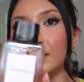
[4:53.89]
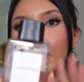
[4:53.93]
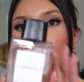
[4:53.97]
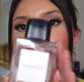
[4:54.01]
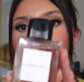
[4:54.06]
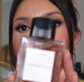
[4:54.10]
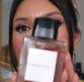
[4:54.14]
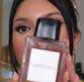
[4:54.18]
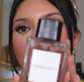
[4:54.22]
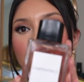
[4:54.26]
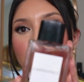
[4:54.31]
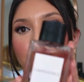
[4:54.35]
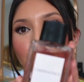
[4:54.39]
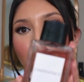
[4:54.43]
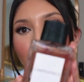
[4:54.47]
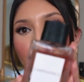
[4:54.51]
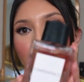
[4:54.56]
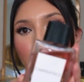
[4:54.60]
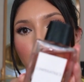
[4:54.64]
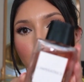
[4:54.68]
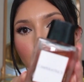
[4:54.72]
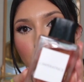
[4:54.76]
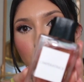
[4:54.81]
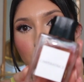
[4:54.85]
and this is by
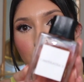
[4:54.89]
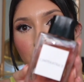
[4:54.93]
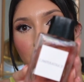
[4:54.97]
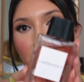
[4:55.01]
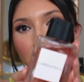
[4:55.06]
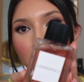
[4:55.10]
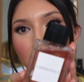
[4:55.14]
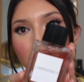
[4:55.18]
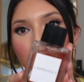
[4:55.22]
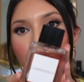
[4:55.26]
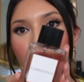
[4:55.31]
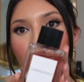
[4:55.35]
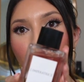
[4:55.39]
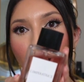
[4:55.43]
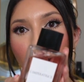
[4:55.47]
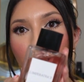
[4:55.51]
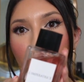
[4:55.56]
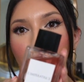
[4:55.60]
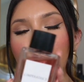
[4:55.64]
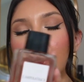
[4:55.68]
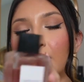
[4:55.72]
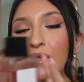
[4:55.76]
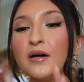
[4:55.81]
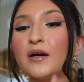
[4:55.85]
Dolce &
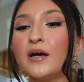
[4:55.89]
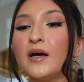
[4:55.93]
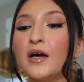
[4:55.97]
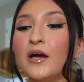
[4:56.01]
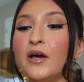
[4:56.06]
Gabbana.